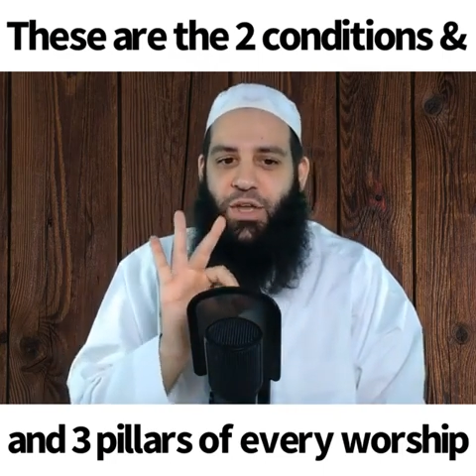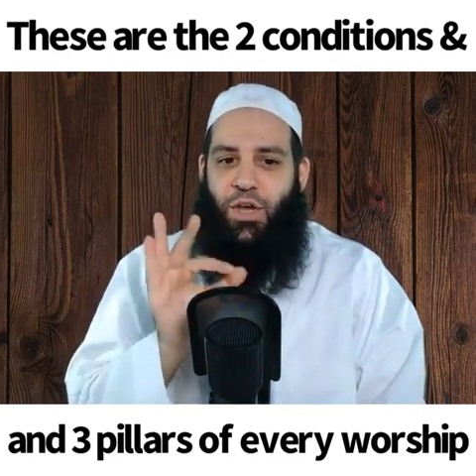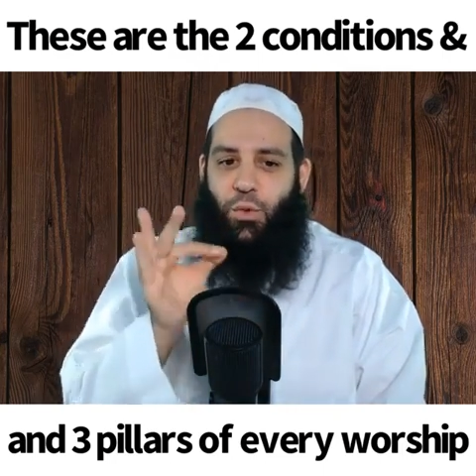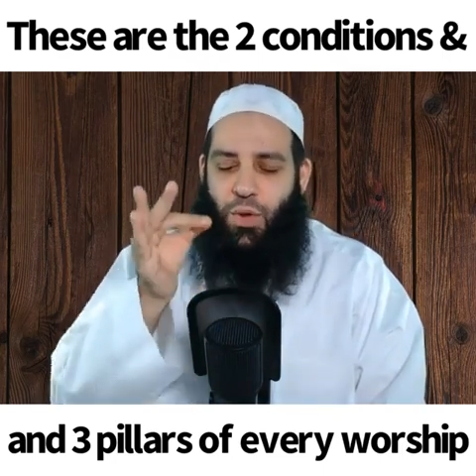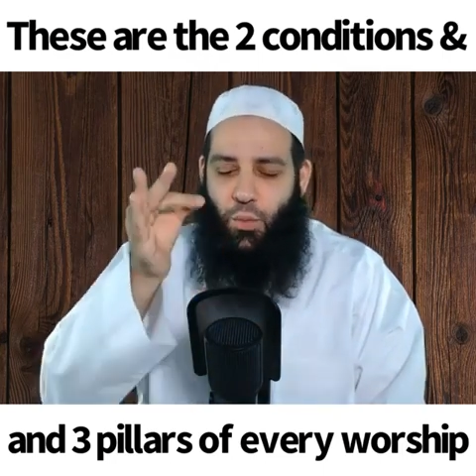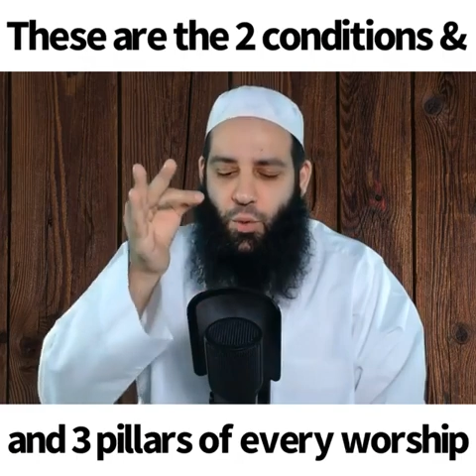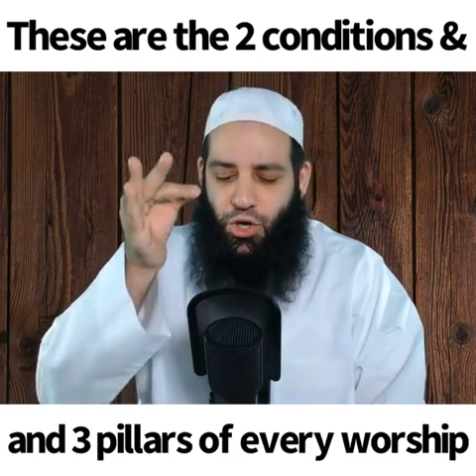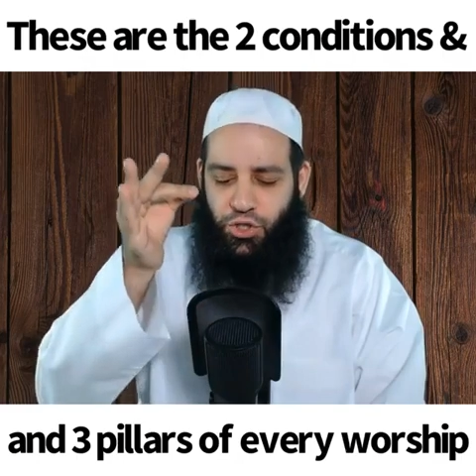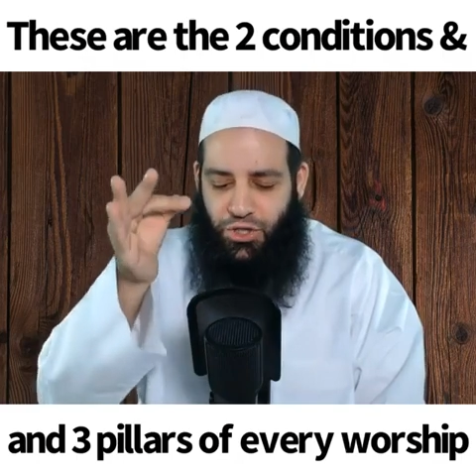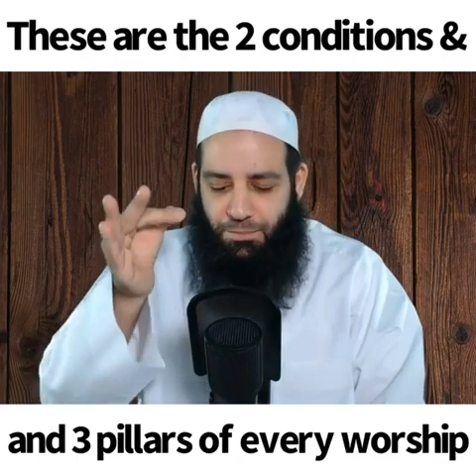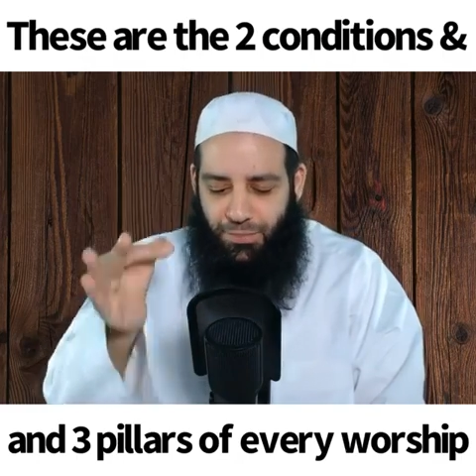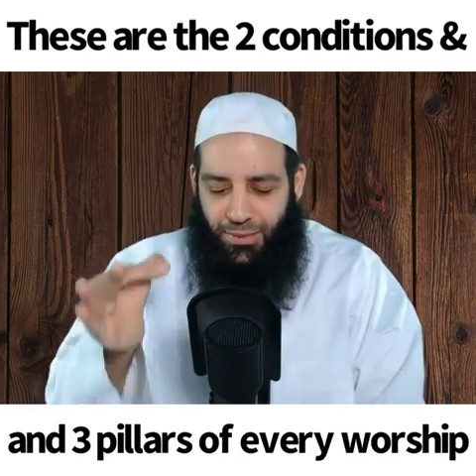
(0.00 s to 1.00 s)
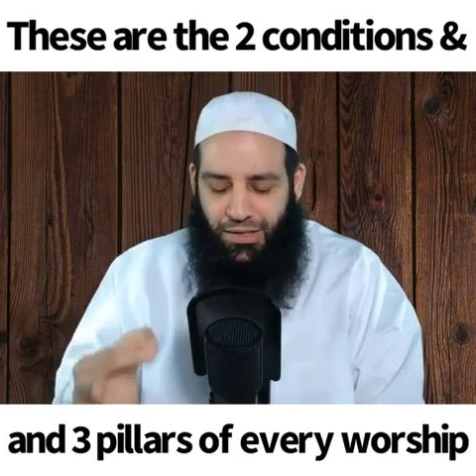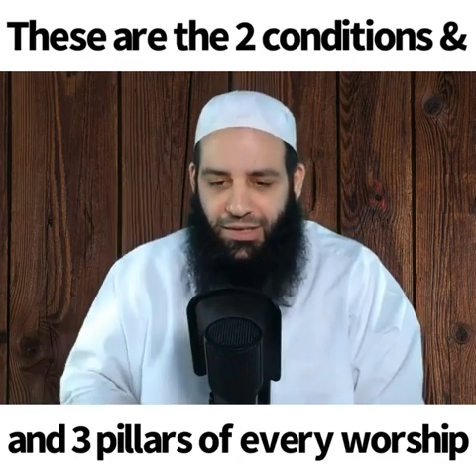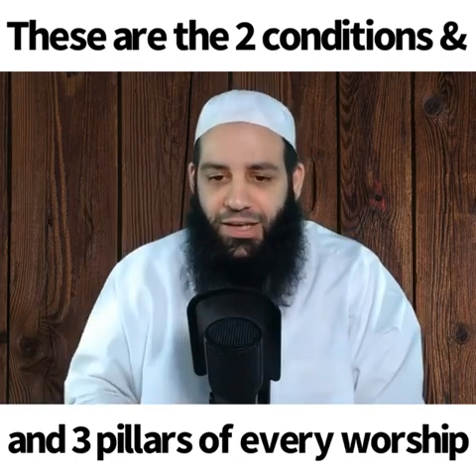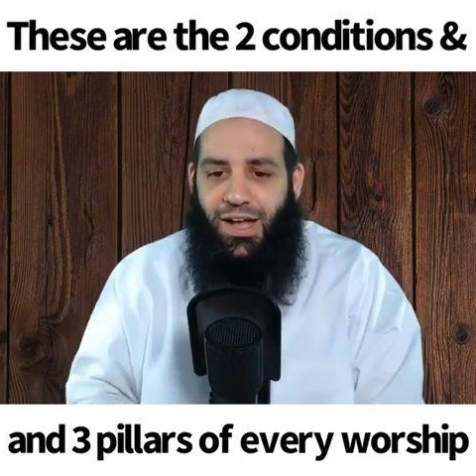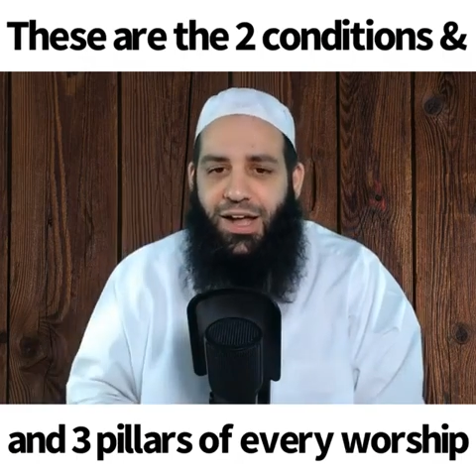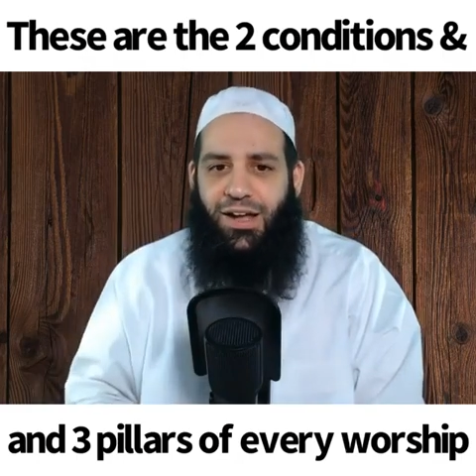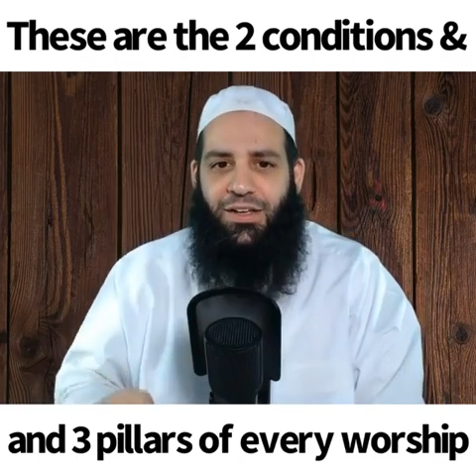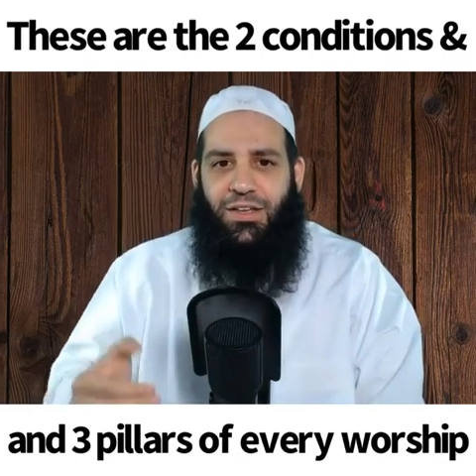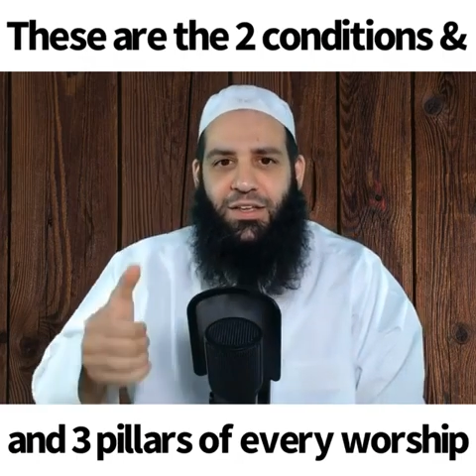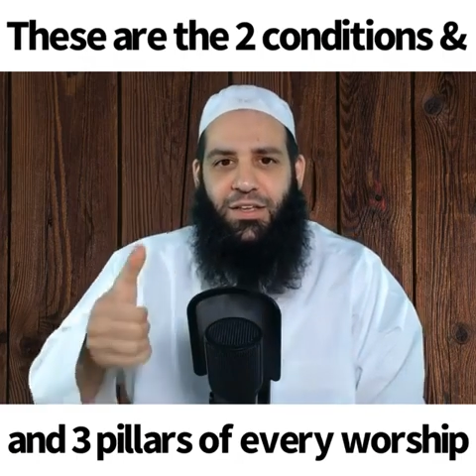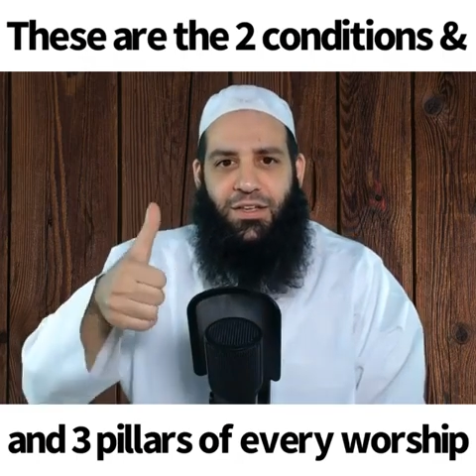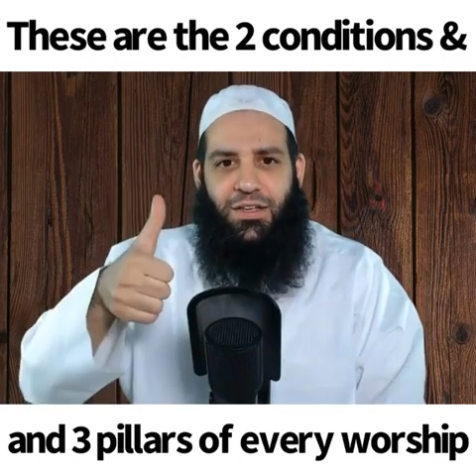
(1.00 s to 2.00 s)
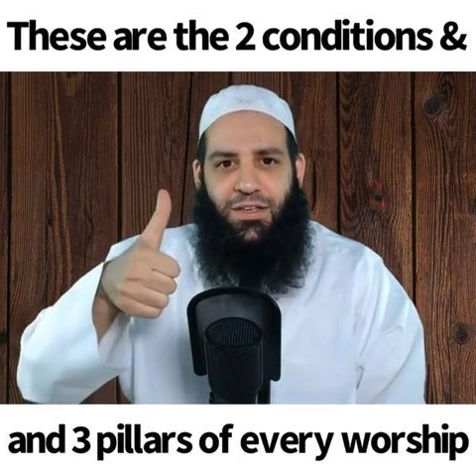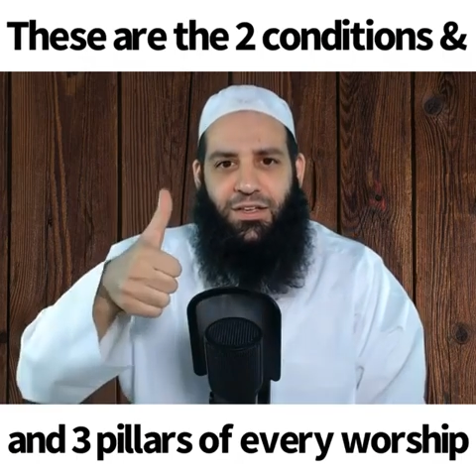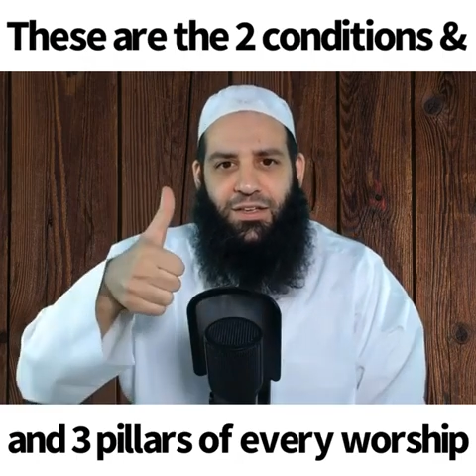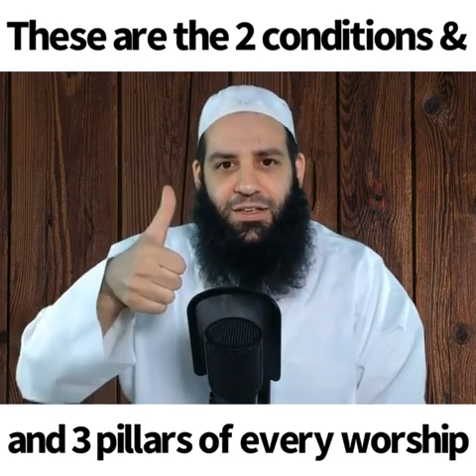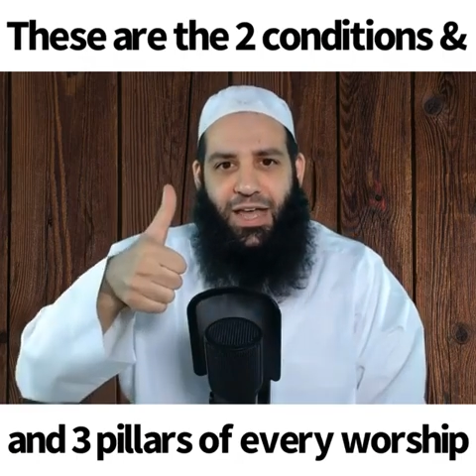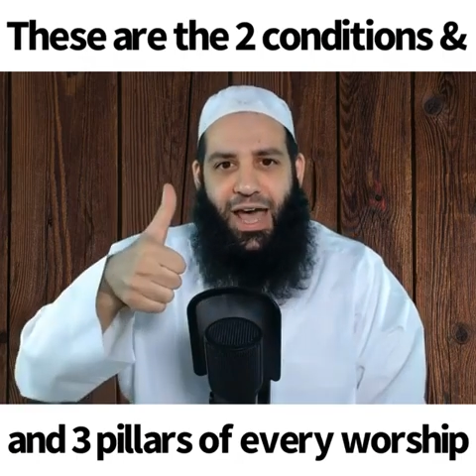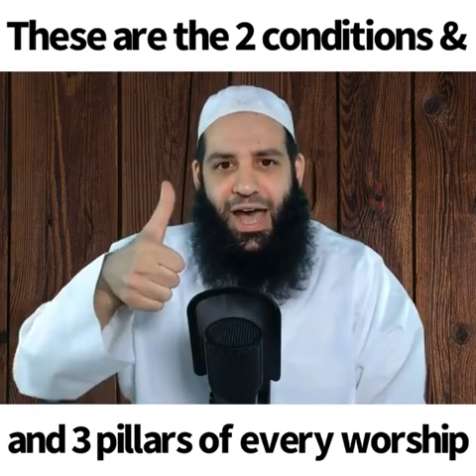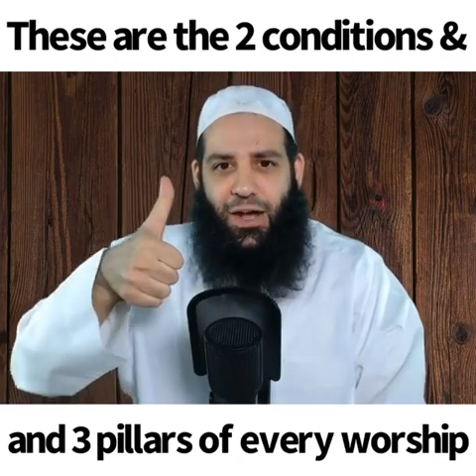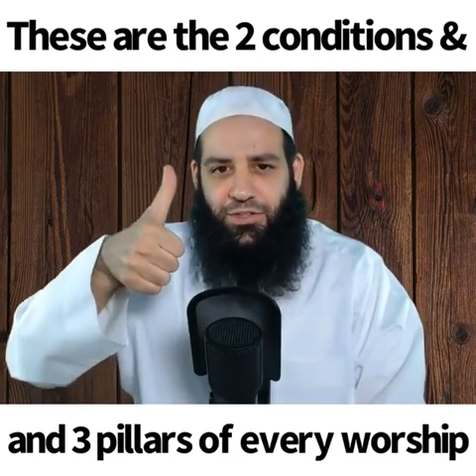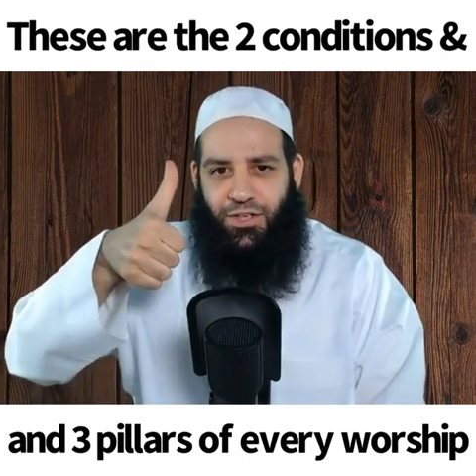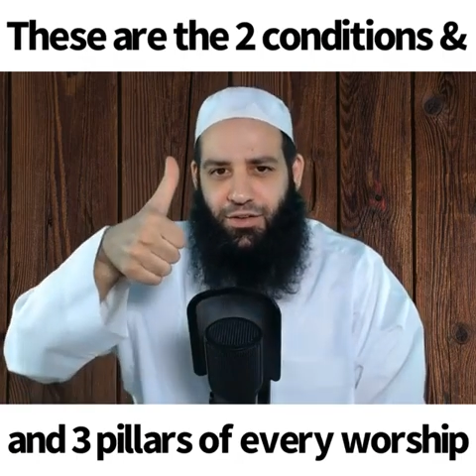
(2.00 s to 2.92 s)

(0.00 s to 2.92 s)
We worship Allah out